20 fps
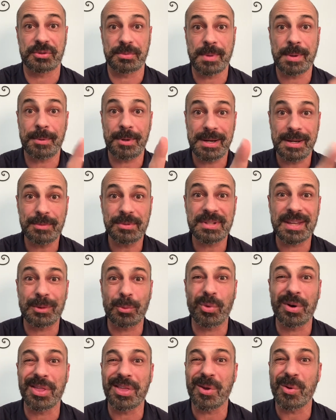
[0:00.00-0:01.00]
Remember, he was like
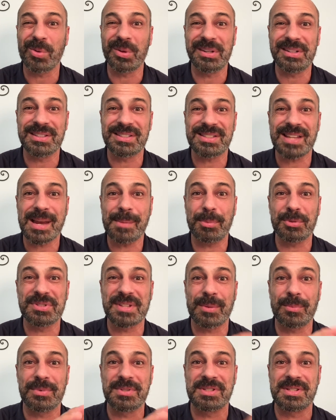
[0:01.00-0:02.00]
one of the only disciples
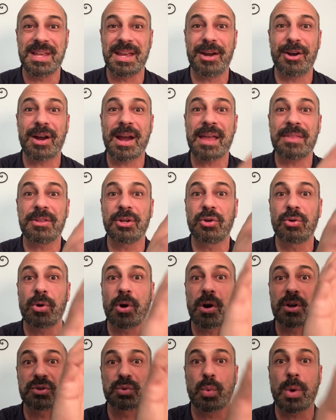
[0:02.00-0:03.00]
that was there at the
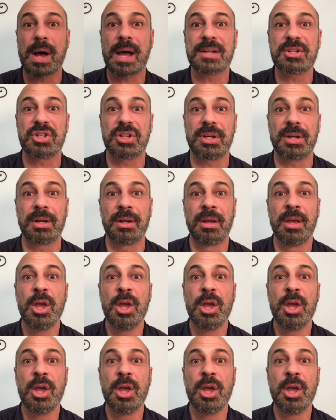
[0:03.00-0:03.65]
cross watching